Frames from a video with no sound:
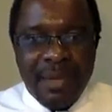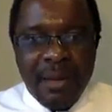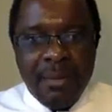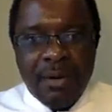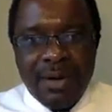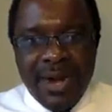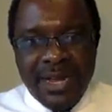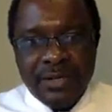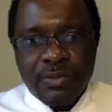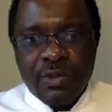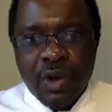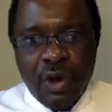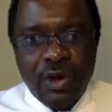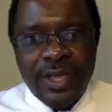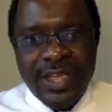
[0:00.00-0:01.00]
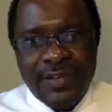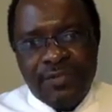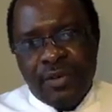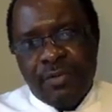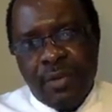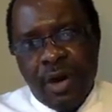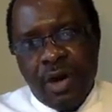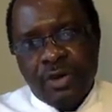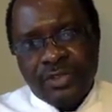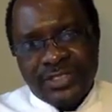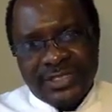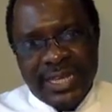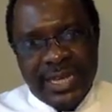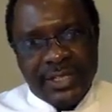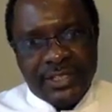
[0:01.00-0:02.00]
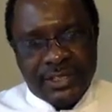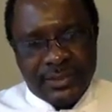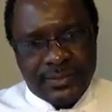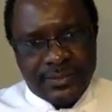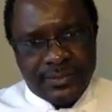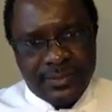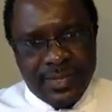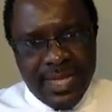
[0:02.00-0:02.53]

the memorandum. Go in for more research.